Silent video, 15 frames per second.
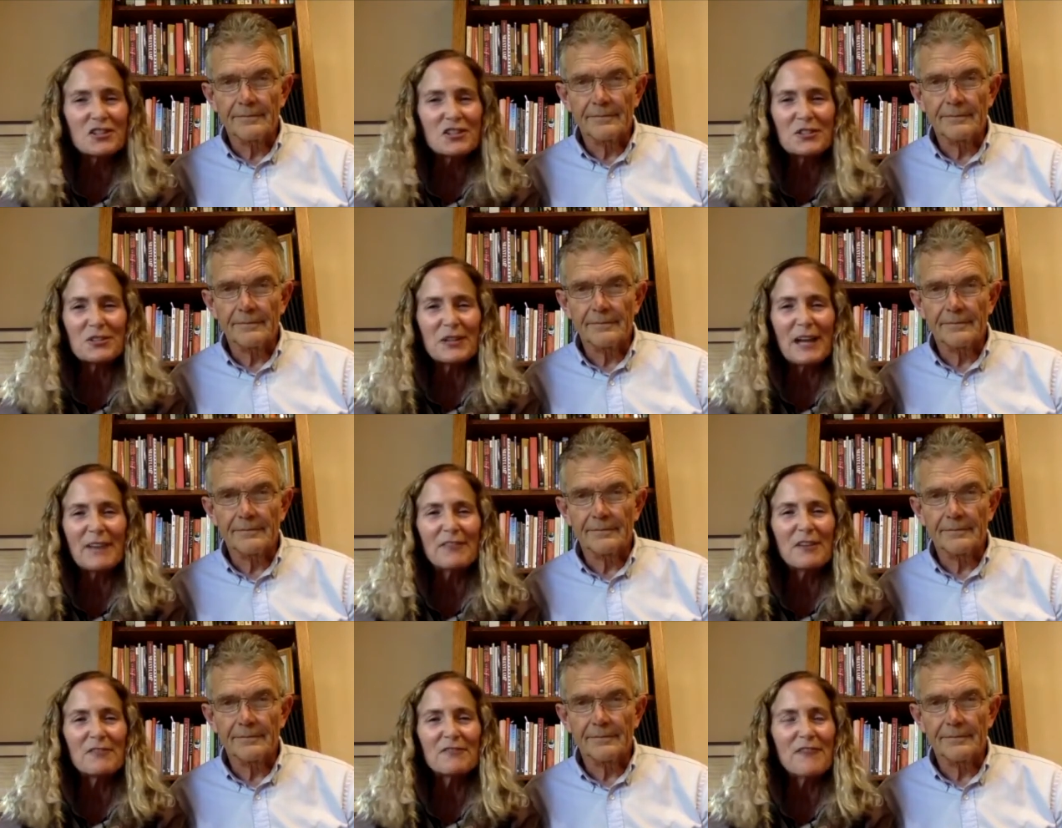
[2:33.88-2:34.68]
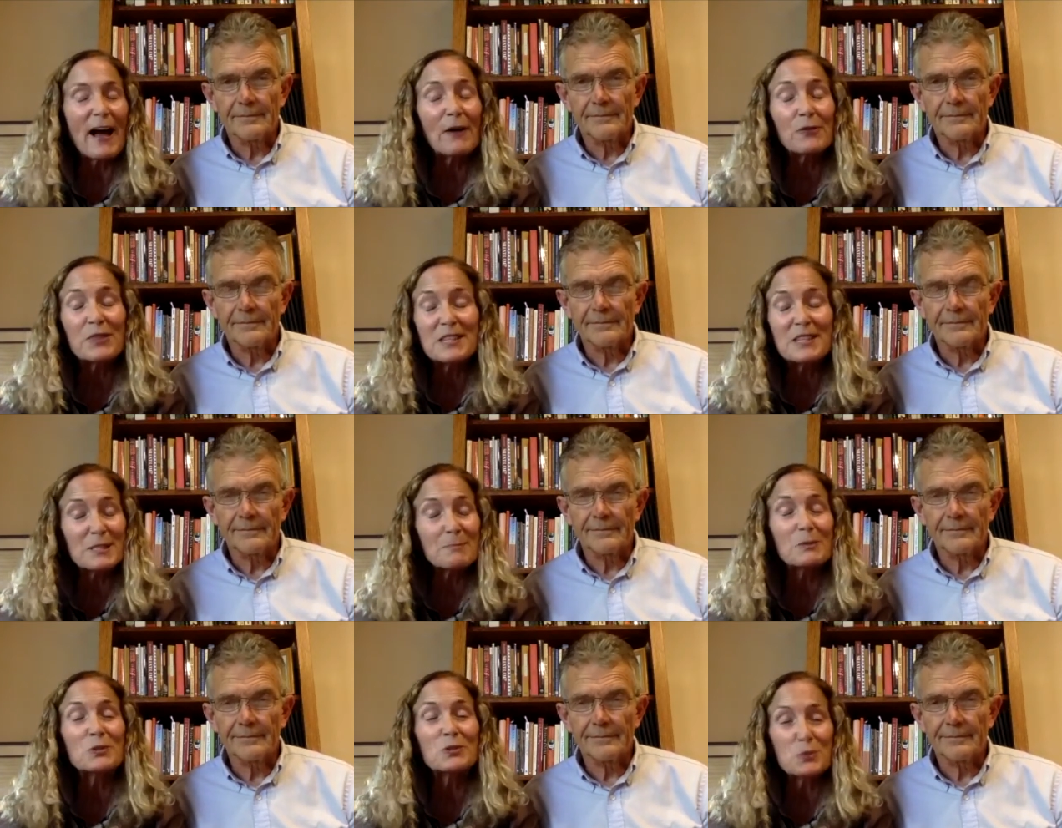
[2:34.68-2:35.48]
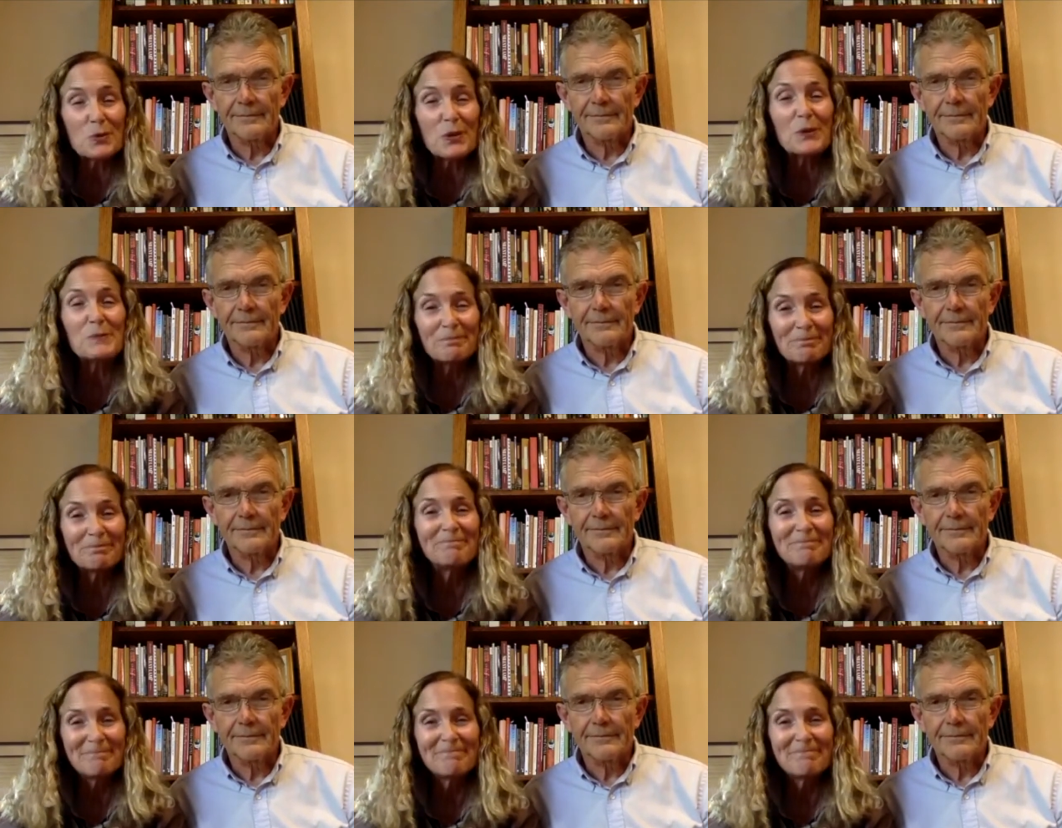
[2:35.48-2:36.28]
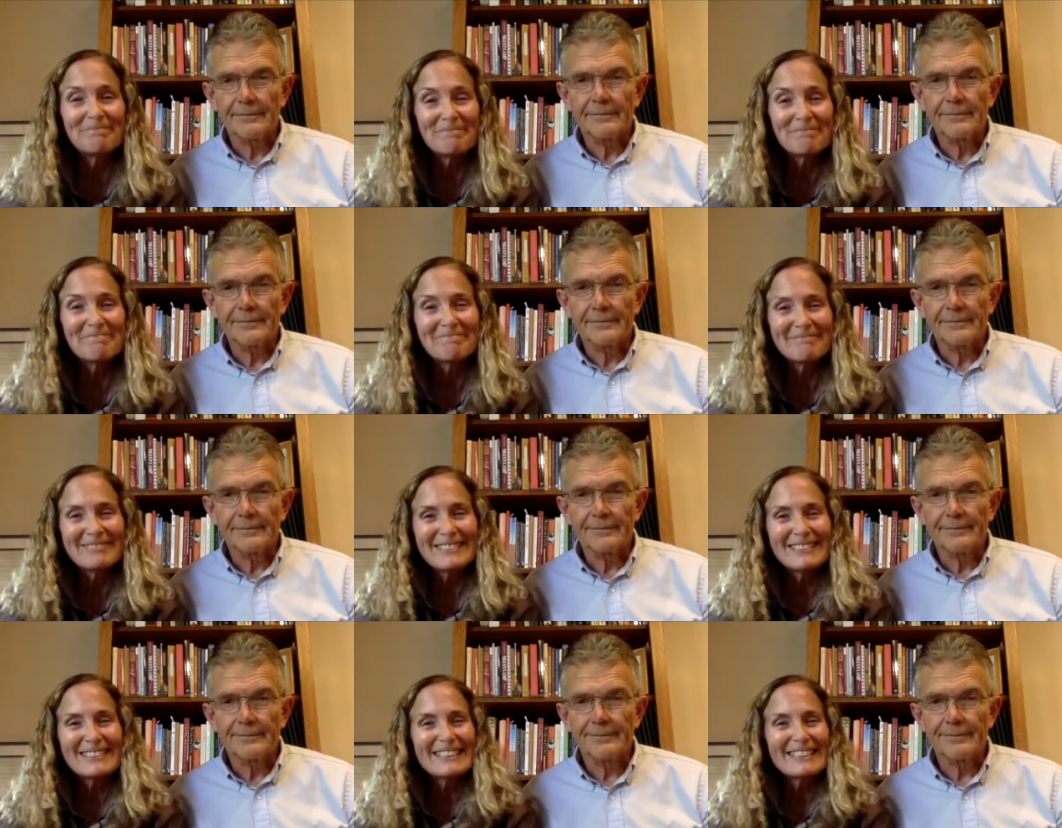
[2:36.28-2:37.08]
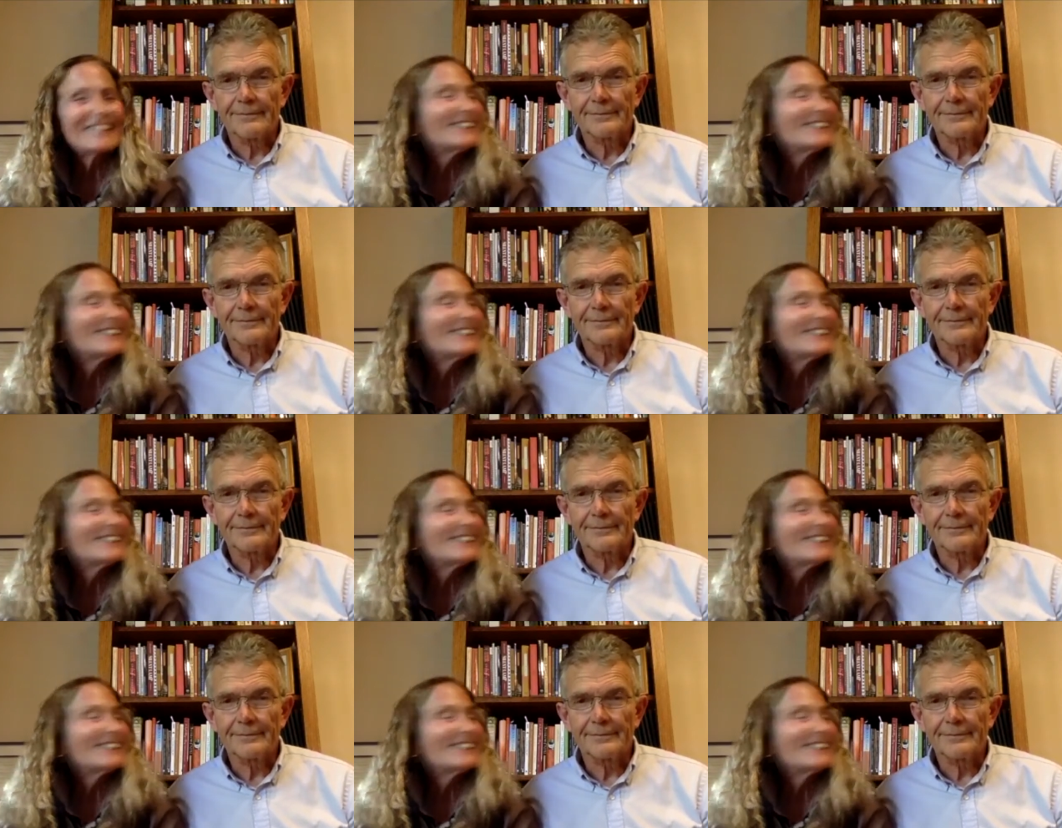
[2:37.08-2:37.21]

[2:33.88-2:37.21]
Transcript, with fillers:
Speaker 1: to have found this spiritual home. Hmm.